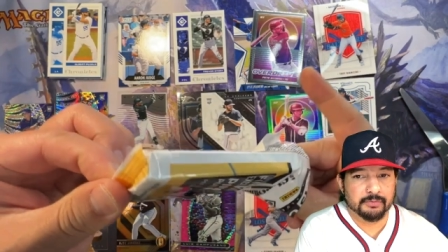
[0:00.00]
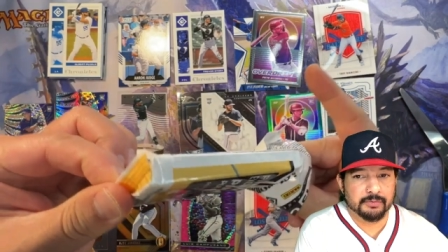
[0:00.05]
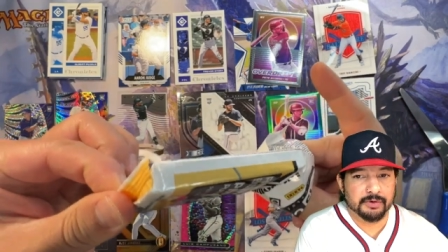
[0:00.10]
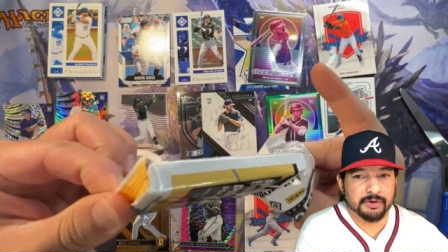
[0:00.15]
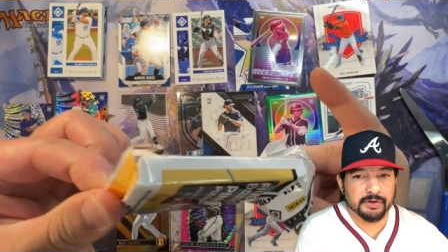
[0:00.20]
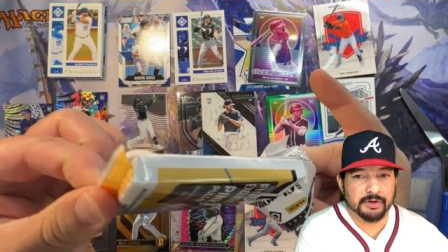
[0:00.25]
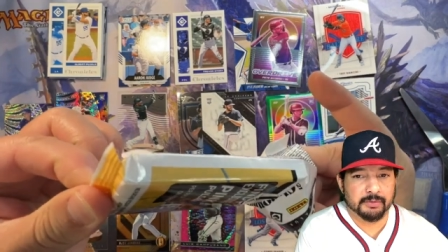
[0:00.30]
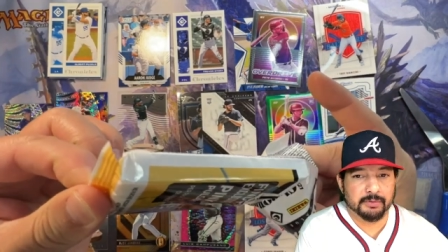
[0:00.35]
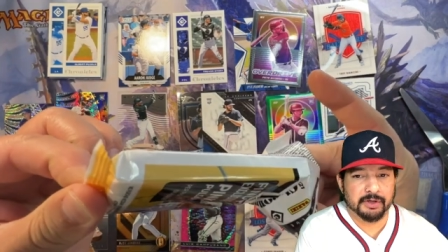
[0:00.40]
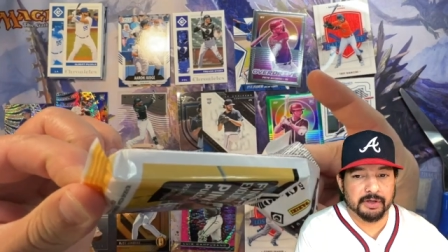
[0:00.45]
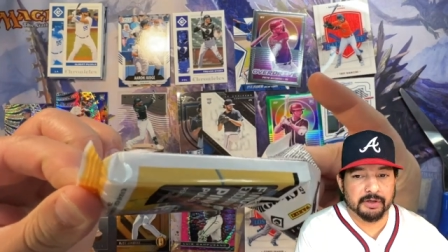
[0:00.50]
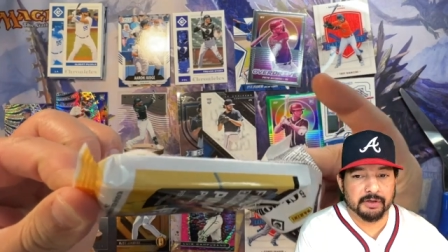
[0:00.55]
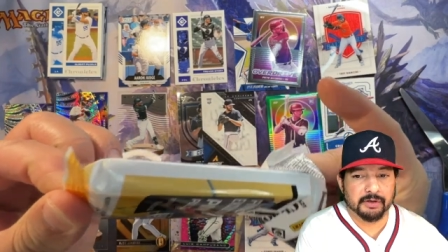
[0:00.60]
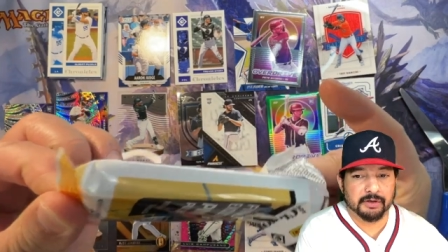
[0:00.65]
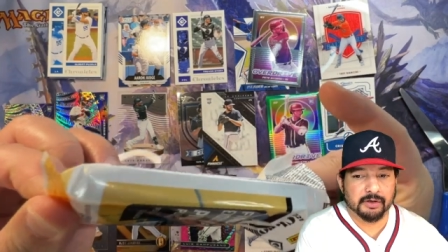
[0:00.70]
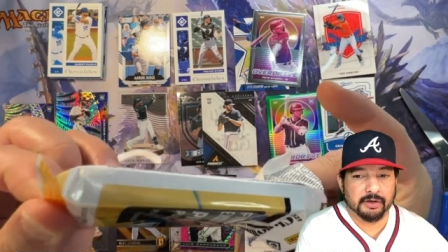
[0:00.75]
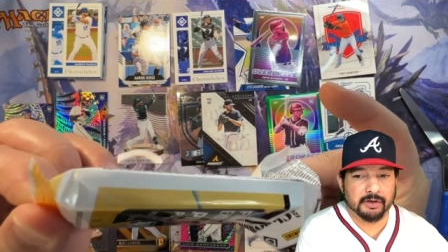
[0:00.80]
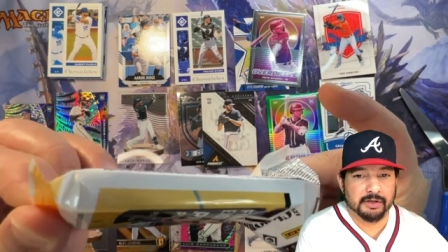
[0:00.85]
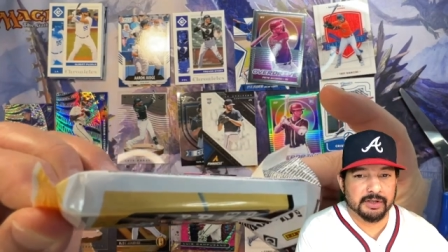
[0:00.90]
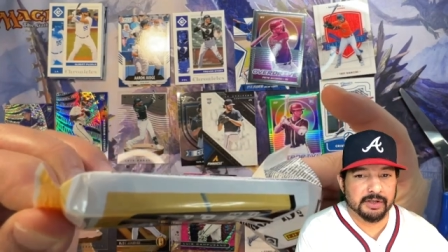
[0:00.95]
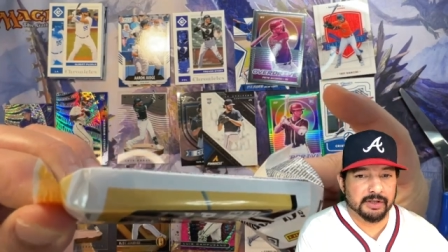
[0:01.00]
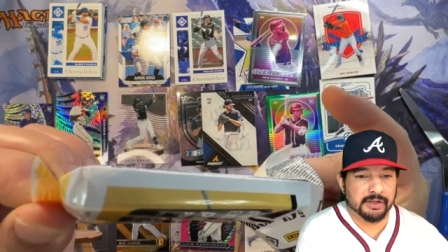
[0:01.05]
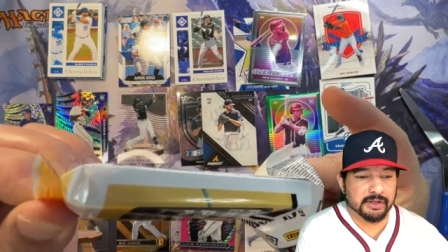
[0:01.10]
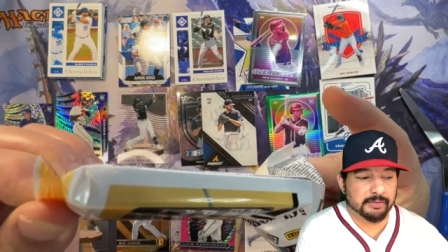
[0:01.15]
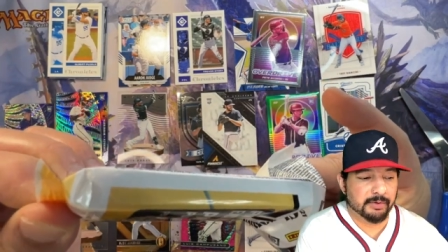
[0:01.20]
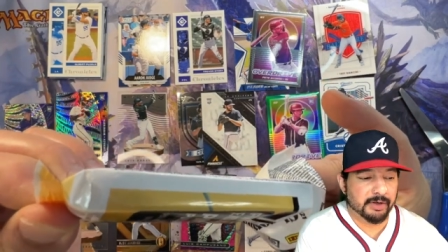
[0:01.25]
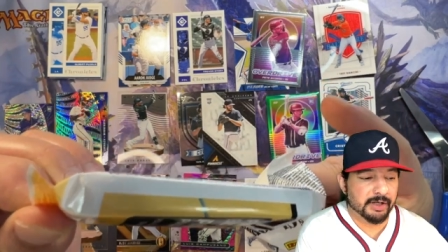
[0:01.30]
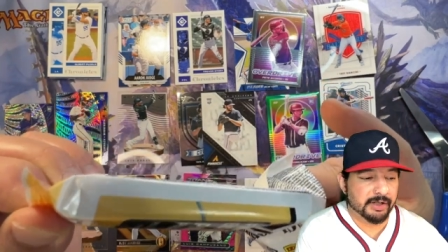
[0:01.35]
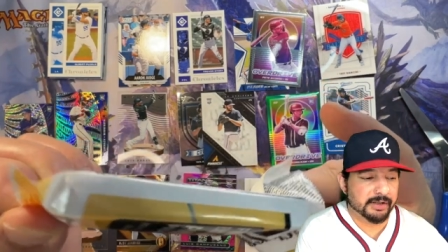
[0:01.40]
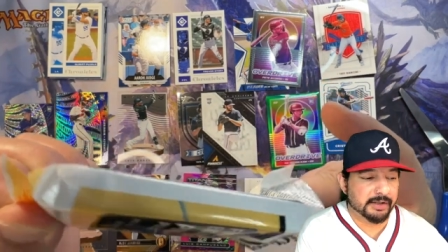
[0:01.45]
There's so many good cards in these
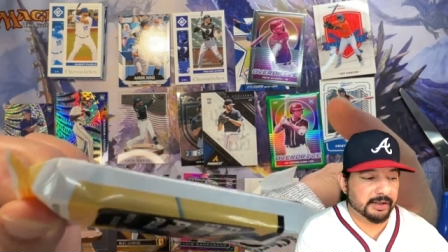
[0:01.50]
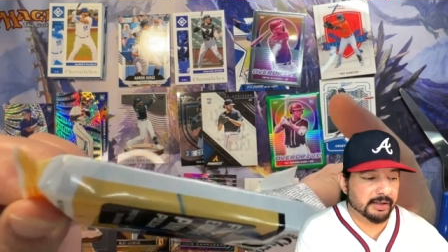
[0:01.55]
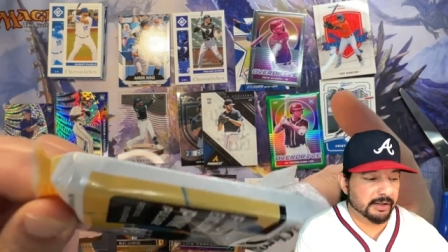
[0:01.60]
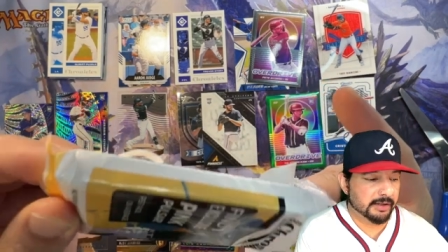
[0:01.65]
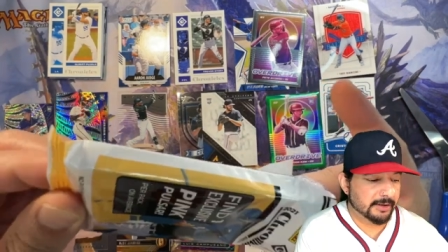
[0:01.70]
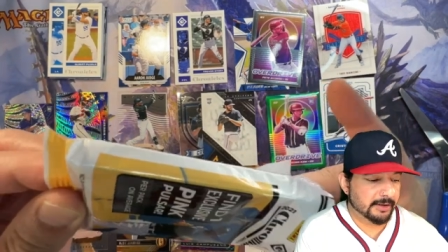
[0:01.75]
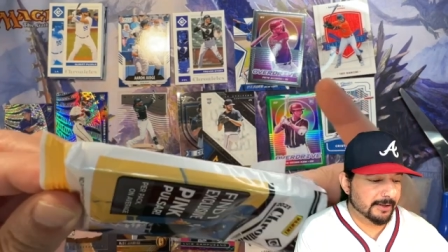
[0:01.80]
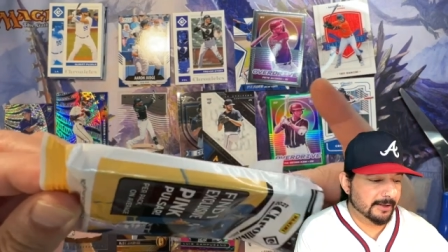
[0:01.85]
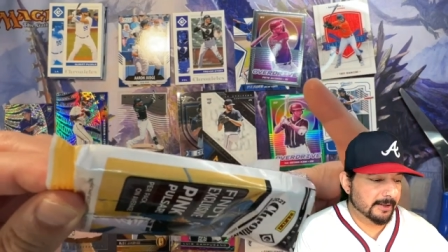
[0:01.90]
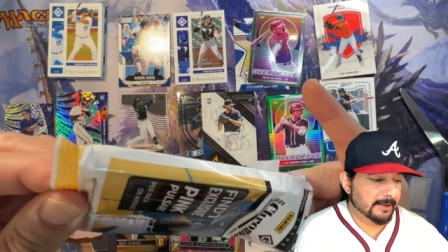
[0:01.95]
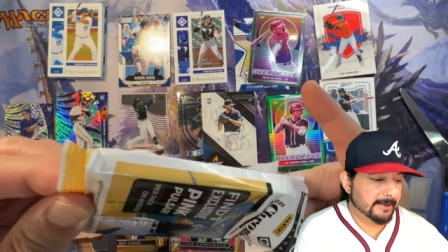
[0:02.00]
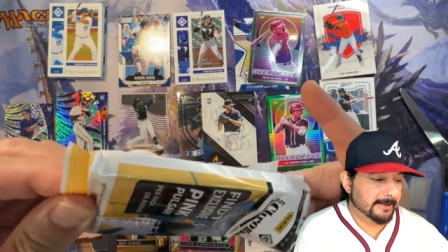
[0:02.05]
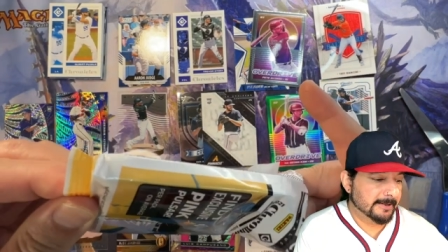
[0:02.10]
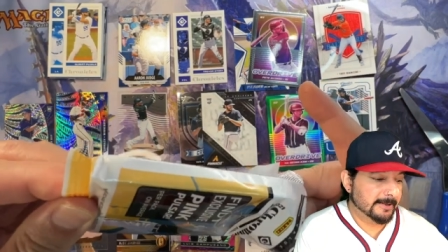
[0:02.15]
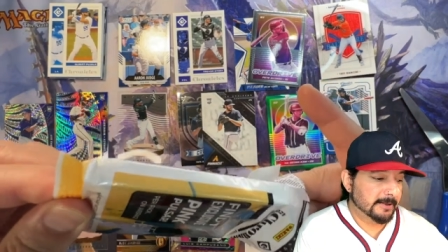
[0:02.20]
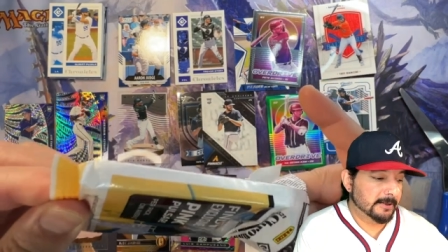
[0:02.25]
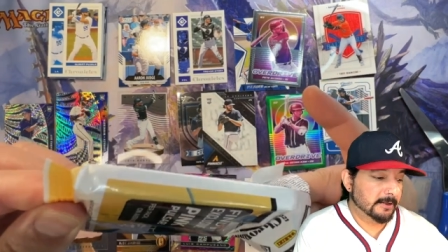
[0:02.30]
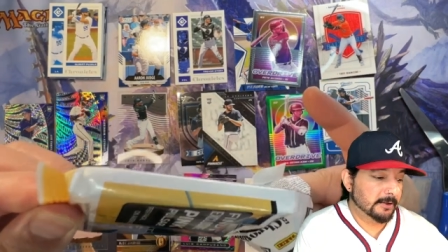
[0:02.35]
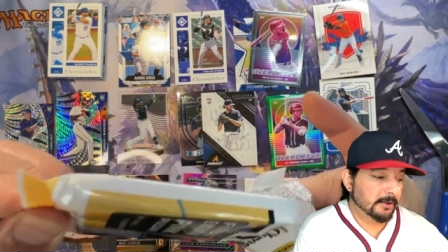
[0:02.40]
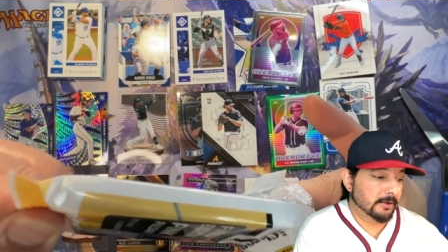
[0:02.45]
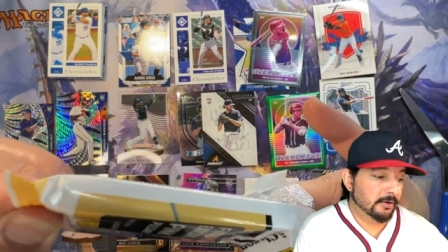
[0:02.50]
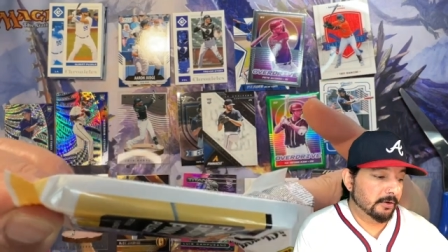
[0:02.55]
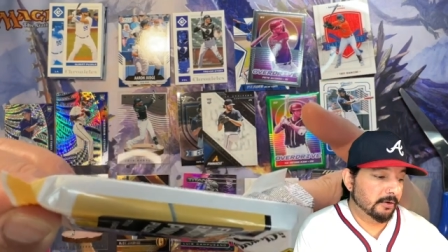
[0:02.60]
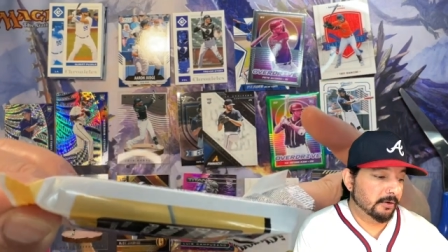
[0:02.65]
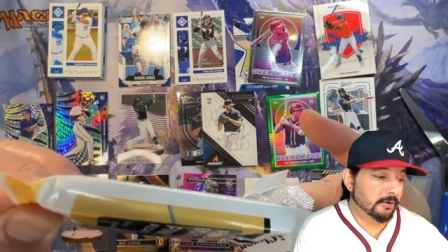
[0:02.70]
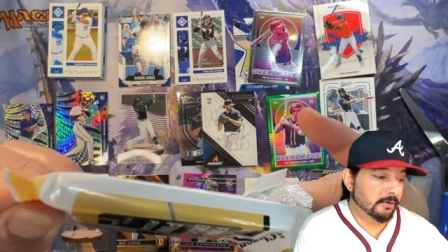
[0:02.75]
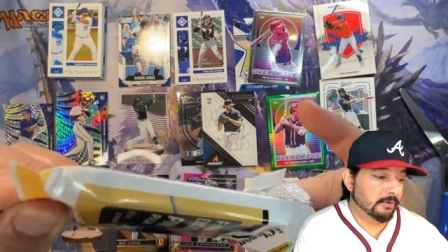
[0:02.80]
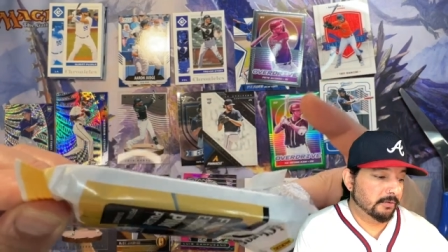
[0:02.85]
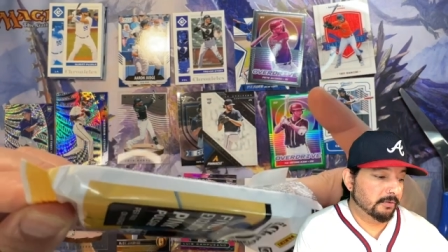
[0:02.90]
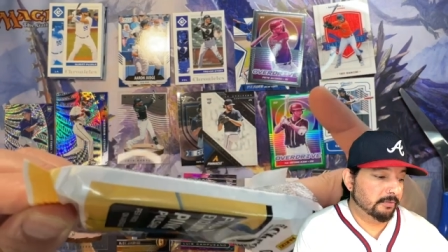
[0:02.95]
packs.
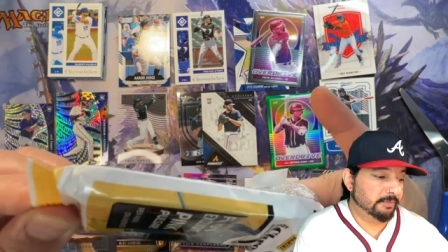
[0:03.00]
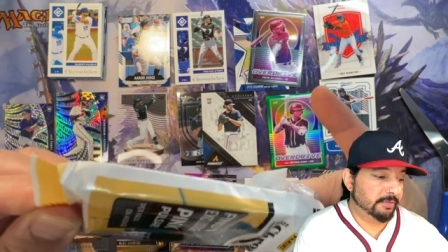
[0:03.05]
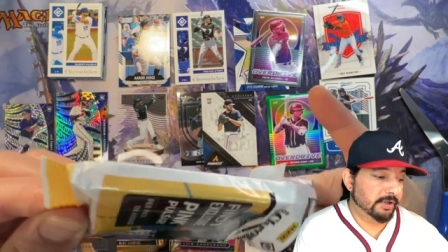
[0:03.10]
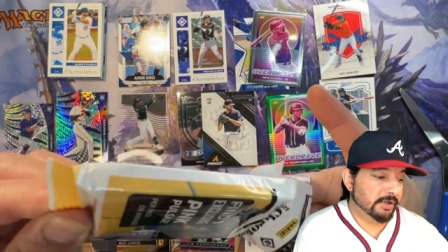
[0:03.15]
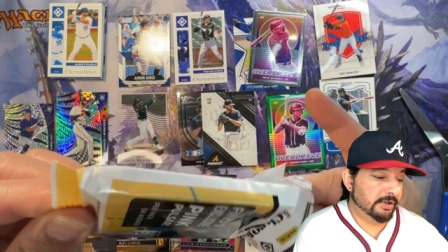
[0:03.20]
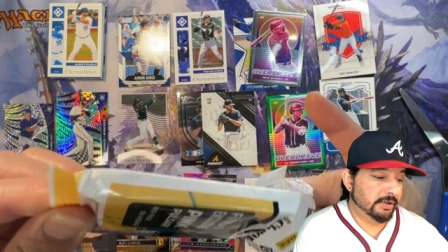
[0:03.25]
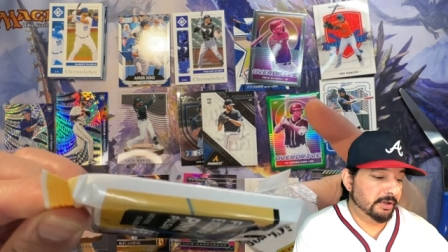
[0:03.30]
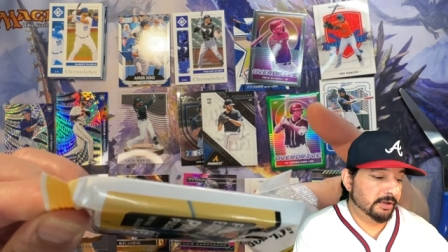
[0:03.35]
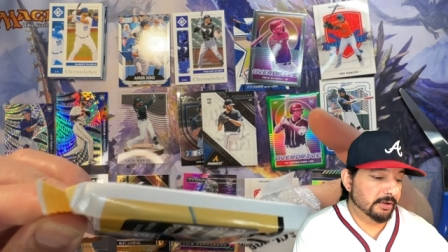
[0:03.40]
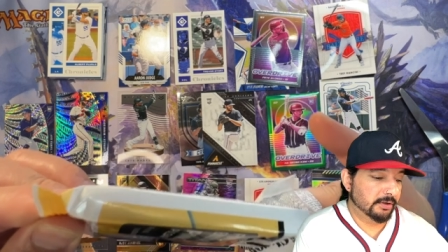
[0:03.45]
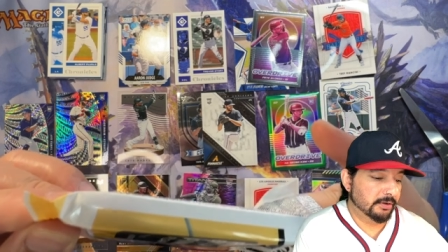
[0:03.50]
Open,